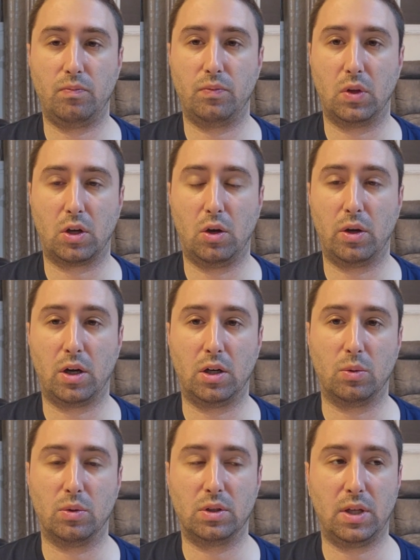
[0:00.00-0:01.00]
And the Kohen
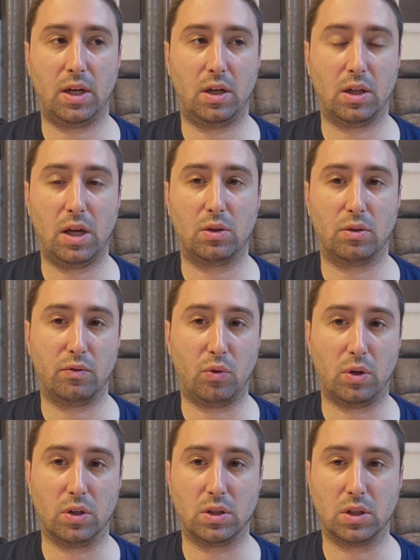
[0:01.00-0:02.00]
Gadol was not allowed to
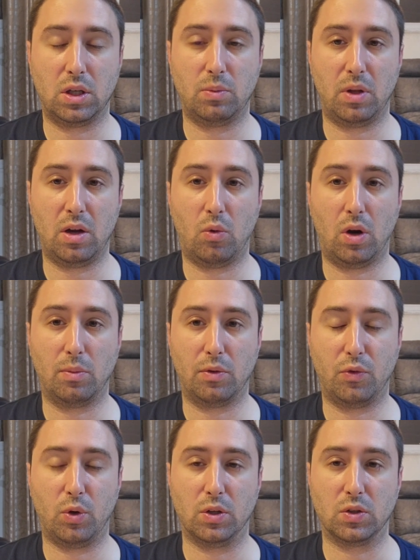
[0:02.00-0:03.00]
fall asleep. They didn't want him
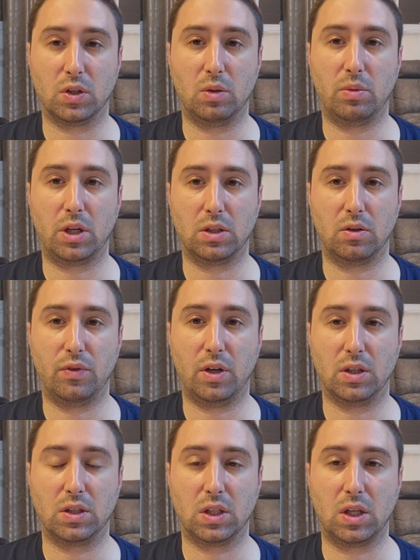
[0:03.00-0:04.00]
to fall asleep because he
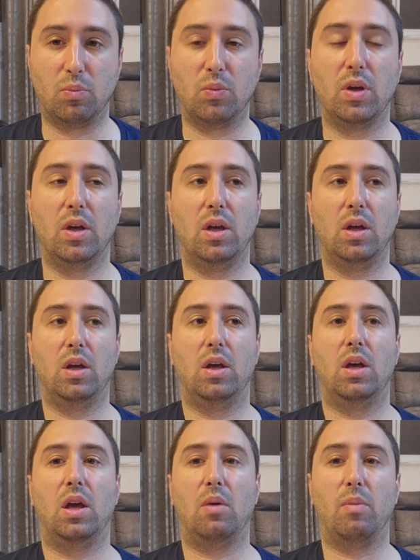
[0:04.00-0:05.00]
fell asleep.
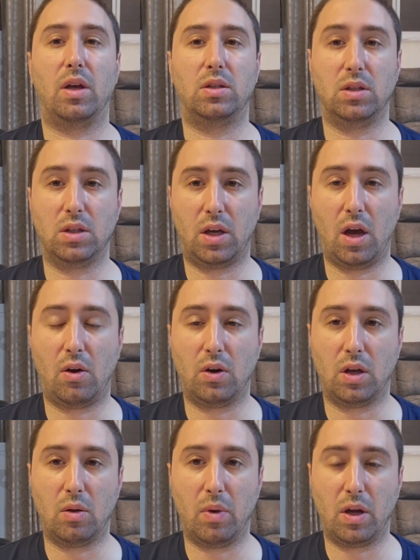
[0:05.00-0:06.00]
He might see
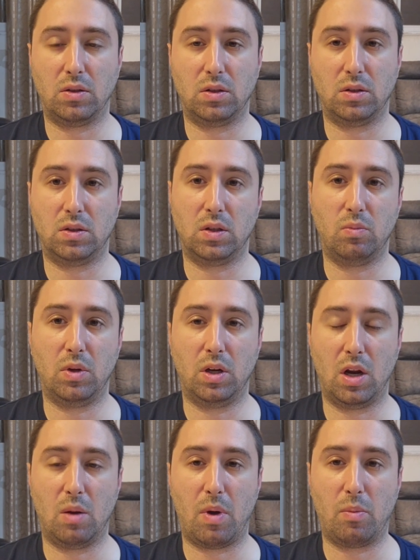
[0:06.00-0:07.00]
Keri, he might see semen,
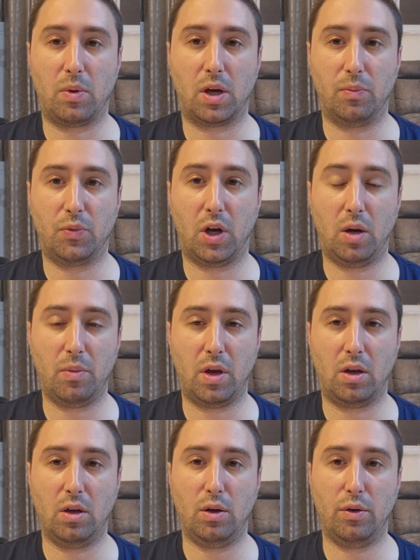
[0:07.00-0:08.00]
and he might become
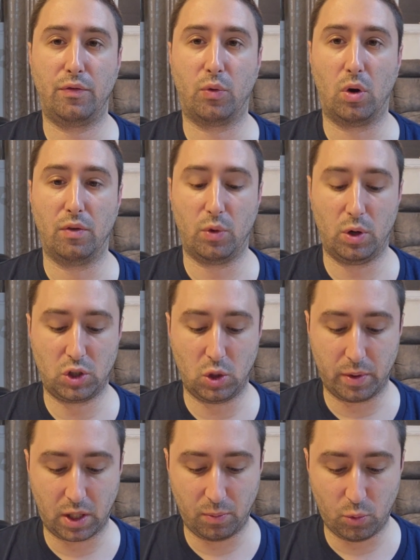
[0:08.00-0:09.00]
Tamei for Avodas
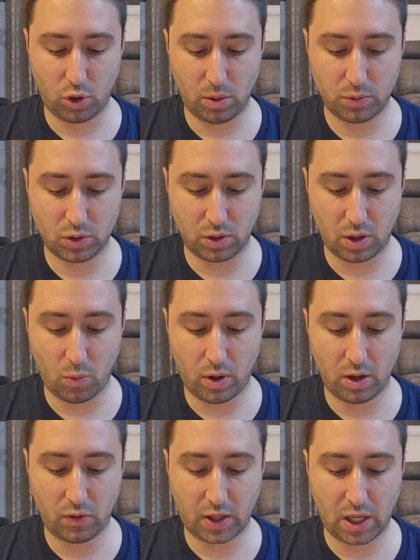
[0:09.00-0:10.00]
Yom Kippurim. So they
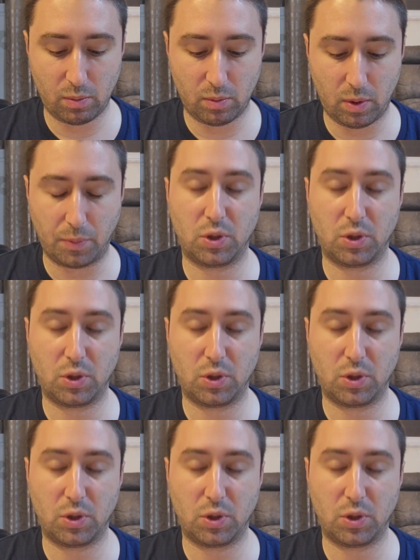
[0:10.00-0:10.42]
wanted to keep him up.